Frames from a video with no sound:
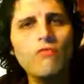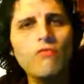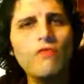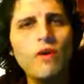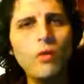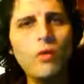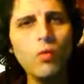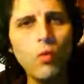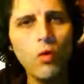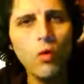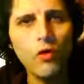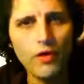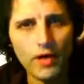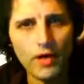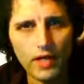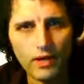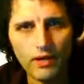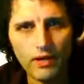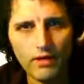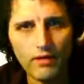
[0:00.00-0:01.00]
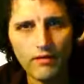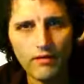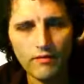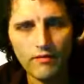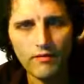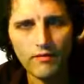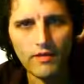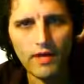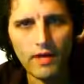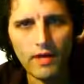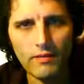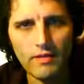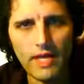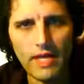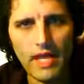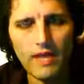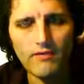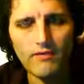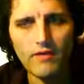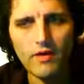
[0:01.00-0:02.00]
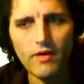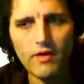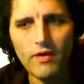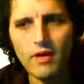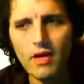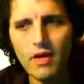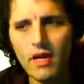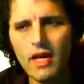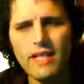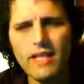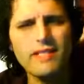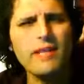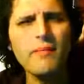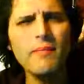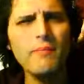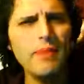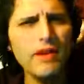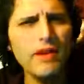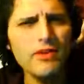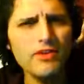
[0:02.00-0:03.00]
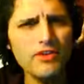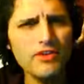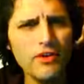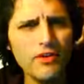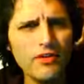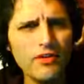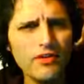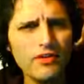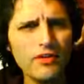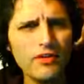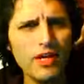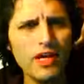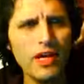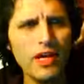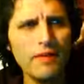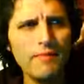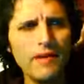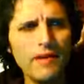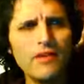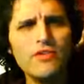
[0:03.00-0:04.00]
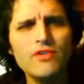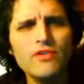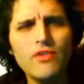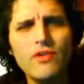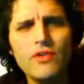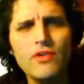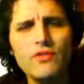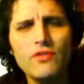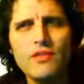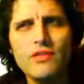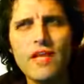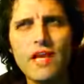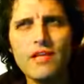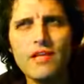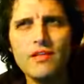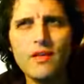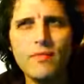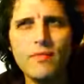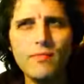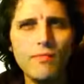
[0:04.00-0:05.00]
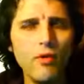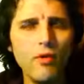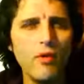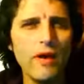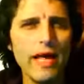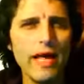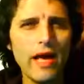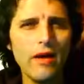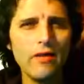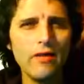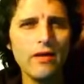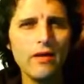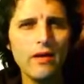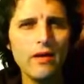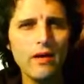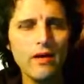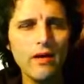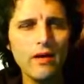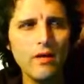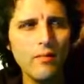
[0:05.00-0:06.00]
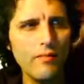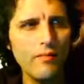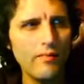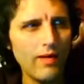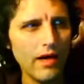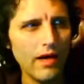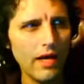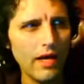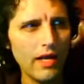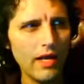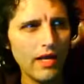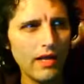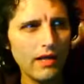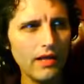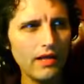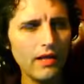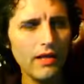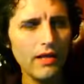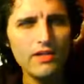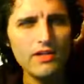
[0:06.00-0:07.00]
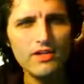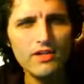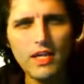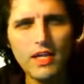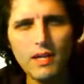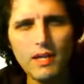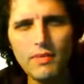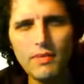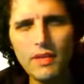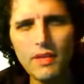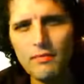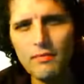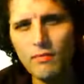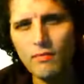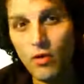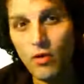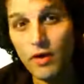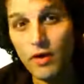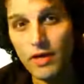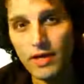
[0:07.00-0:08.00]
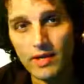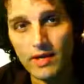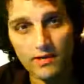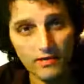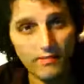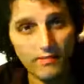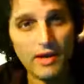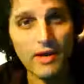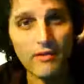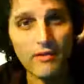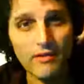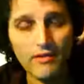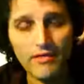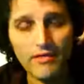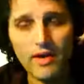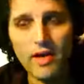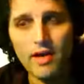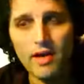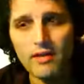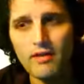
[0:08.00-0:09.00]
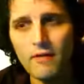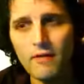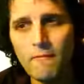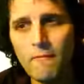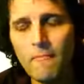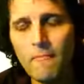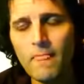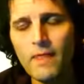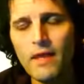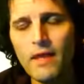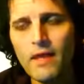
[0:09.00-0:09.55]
were rewarded for their behavior, except Bear Stearns. Bear Stearns was actually bought out by JP Morgan, as a matter of fact.